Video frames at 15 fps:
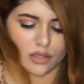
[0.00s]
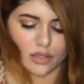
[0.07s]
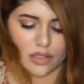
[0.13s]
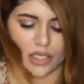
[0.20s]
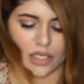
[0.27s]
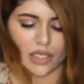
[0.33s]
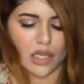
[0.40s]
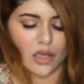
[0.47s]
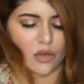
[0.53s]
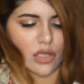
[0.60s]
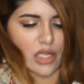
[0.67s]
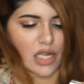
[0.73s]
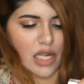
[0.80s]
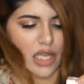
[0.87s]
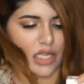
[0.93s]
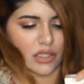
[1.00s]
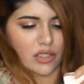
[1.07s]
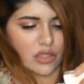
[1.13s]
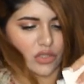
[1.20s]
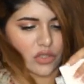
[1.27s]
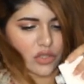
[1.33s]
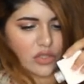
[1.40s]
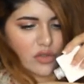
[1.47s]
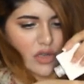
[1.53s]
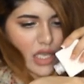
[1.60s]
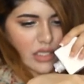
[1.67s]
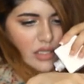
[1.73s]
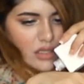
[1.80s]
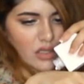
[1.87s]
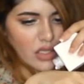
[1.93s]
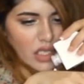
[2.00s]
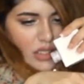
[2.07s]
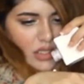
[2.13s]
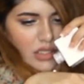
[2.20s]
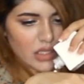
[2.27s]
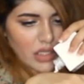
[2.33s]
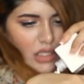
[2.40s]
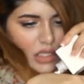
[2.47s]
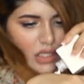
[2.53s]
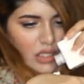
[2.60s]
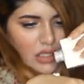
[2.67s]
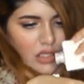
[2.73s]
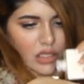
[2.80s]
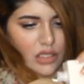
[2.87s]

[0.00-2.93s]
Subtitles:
And now let's try this on our skin.